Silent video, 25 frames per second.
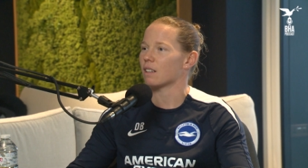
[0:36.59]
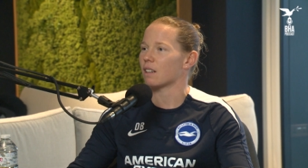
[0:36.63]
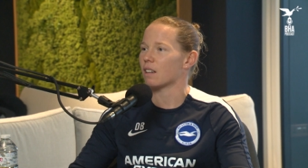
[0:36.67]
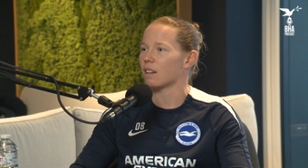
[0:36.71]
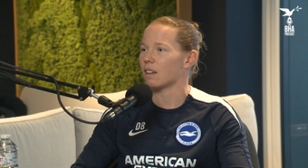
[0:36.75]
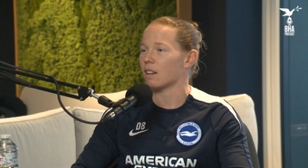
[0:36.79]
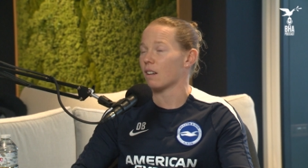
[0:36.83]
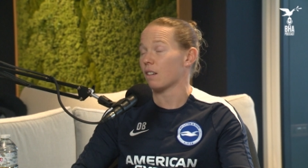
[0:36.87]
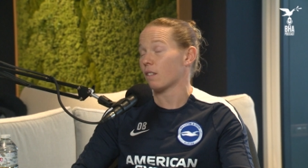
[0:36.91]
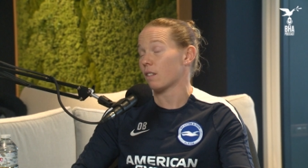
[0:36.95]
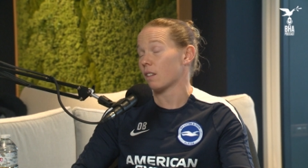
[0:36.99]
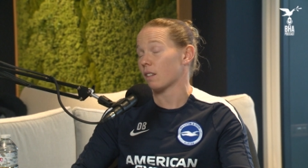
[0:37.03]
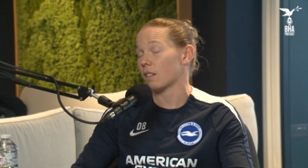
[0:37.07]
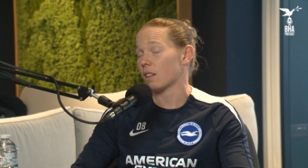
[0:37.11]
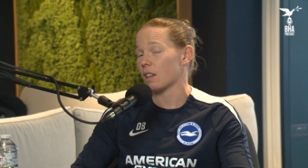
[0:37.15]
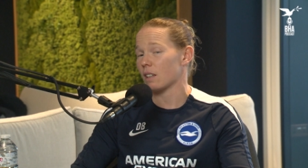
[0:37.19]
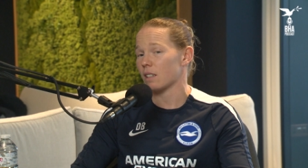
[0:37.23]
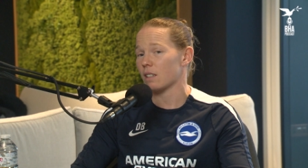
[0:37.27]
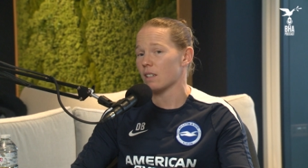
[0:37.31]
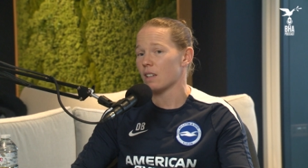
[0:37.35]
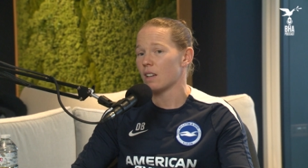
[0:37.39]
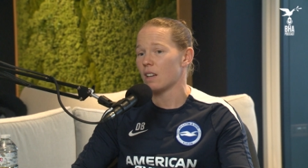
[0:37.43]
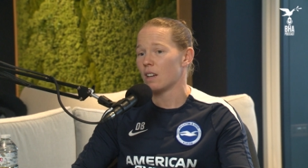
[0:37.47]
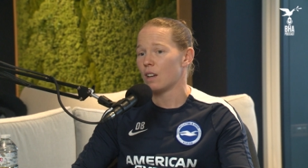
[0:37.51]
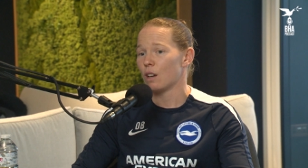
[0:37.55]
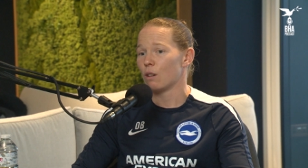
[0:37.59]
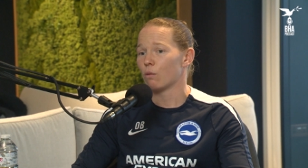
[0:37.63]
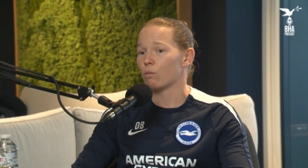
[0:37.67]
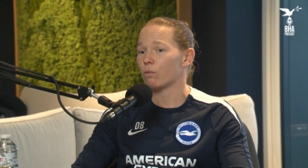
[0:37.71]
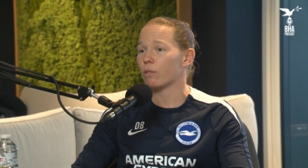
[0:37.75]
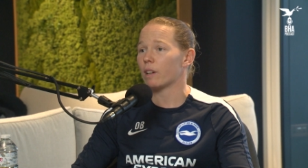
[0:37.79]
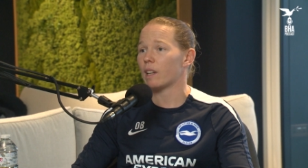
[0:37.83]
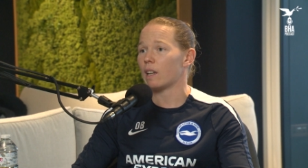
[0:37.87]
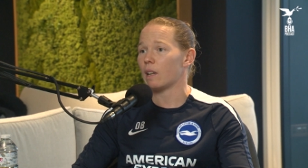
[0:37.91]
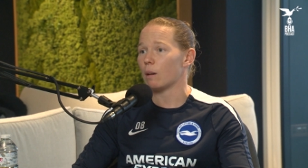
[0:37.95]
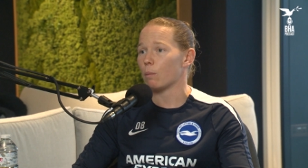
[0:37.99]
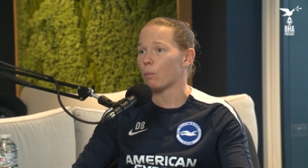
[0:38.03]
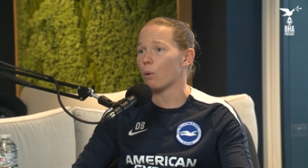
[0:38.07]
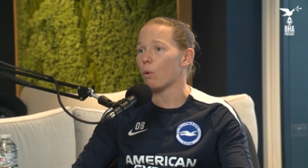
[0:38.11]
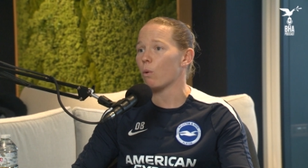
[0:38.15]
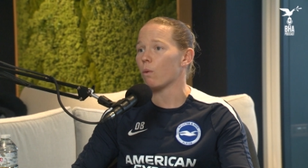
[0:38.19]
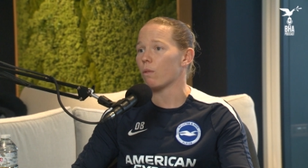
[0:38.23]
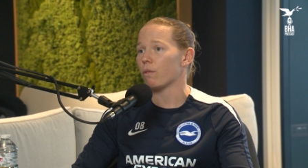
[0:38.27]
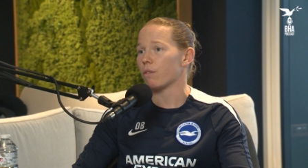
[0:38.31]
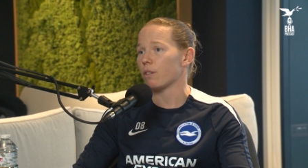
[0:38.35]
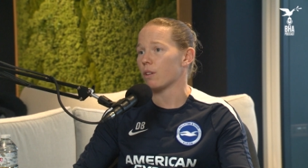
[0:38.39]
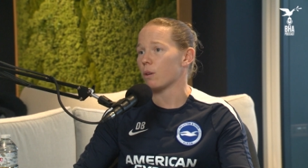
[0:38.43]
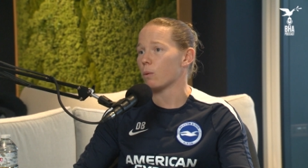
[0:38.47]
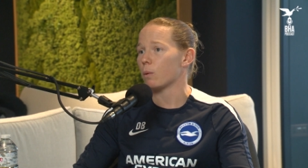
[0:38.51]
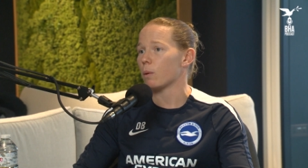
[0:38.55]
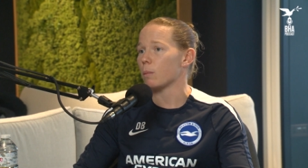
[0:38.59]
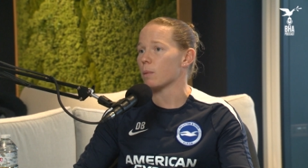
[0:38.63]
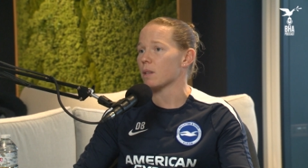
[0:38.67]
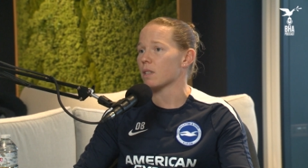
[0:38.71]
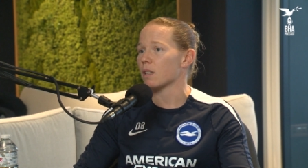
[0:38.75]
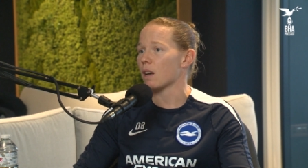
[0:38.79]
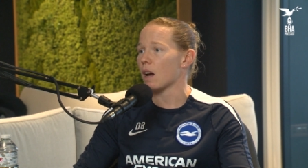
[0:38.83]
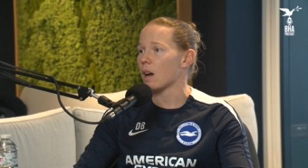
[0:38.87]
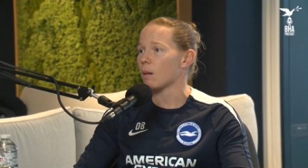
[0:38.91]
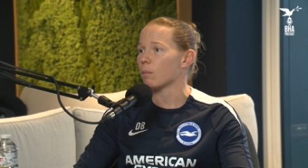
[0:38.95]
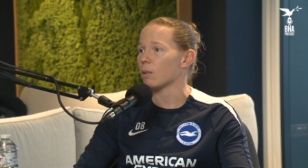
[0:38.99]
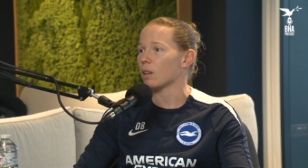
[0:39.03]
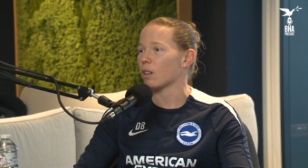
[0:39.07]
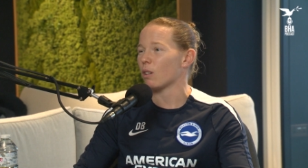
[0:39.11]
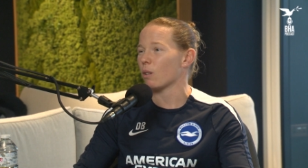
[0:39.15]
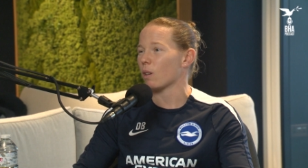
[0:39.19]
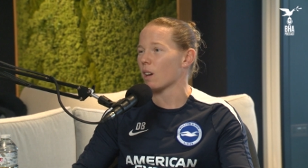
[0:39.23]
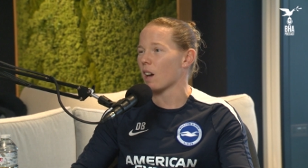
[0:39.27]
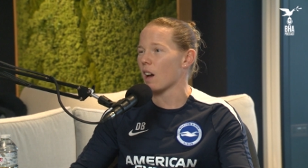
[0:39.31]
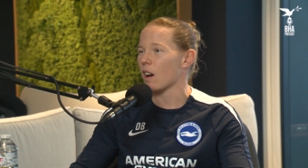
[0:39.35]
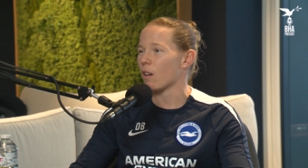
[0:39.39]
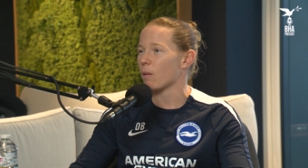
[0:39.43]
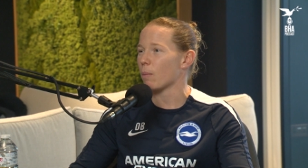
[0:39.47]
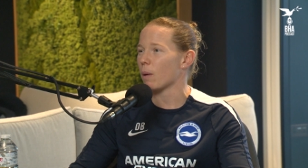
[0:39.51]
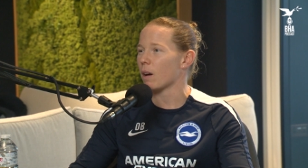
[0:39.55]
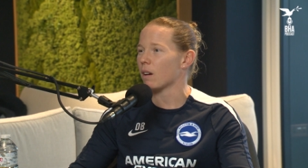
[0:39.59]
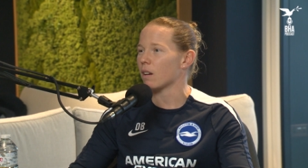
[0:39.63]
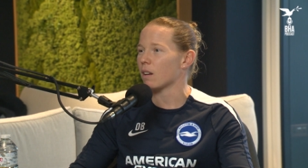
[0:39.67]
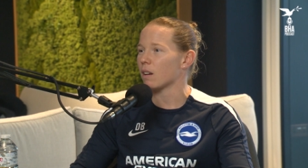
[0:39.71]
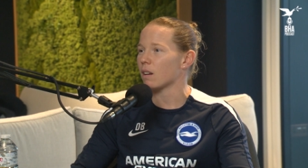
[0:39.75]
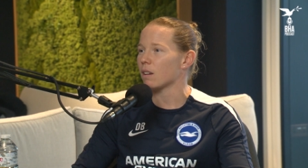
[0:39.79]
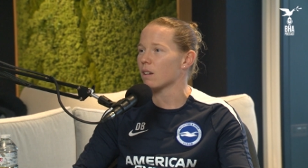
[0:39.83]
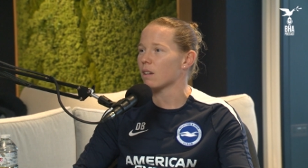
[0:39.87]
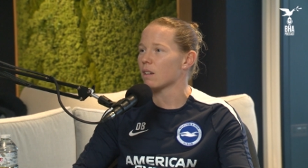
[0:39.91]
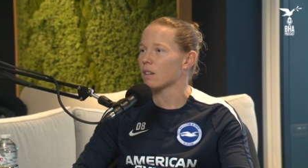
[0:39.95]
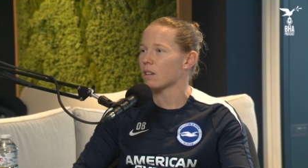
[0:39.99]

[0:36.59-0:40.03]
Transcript: And I think that's really important for the women's game, that you care about it.